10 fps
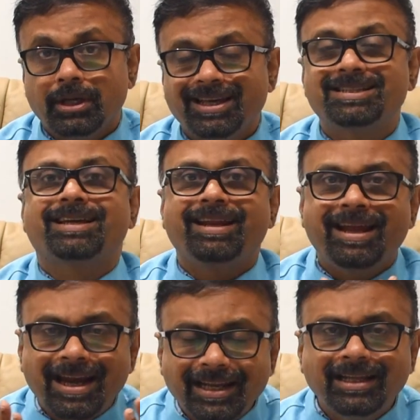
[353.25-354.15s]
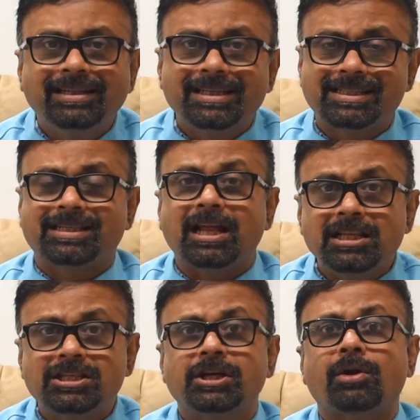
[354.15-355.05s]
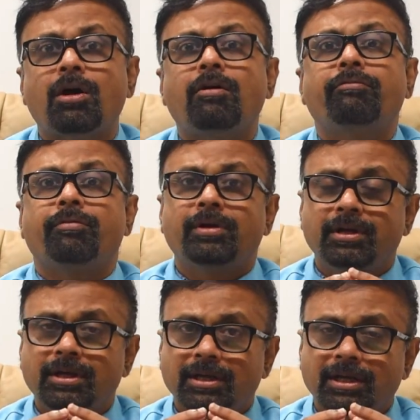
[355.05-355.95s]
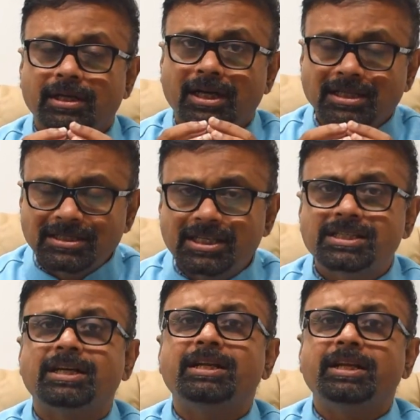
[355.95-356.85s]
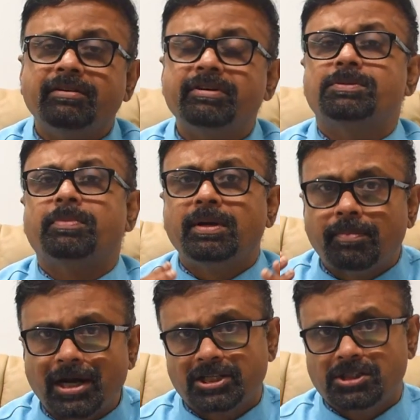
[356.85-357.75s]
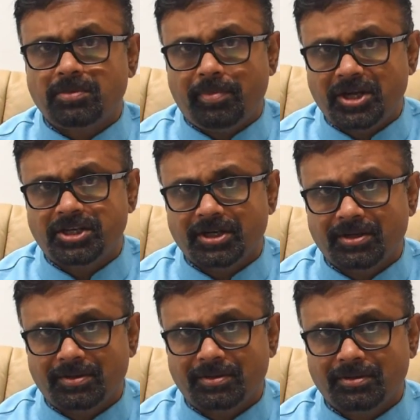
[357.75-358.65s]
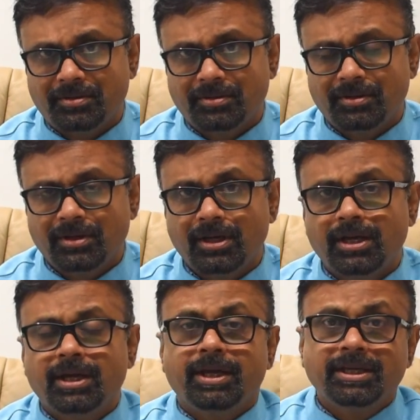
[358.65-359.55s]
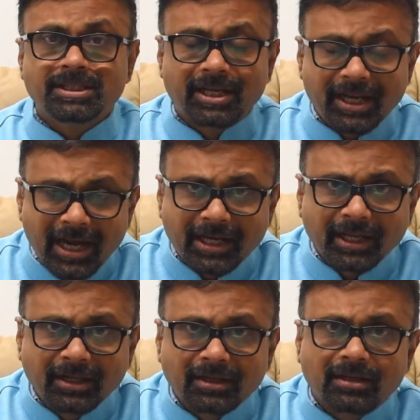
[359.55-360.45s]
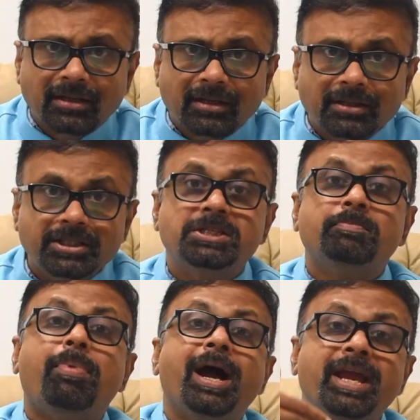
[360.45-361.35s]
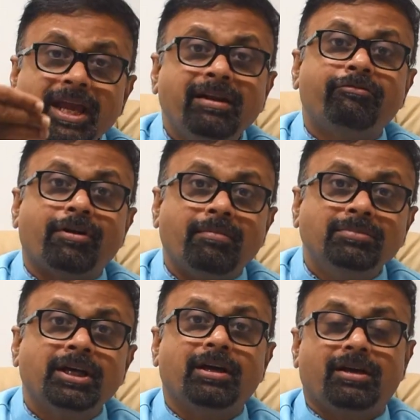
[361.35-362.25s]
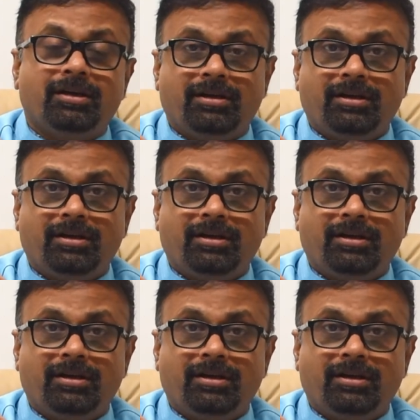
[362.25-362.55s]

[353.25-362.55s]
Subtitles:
is creating this culture of consistent investment participation, is creating this buy-in from the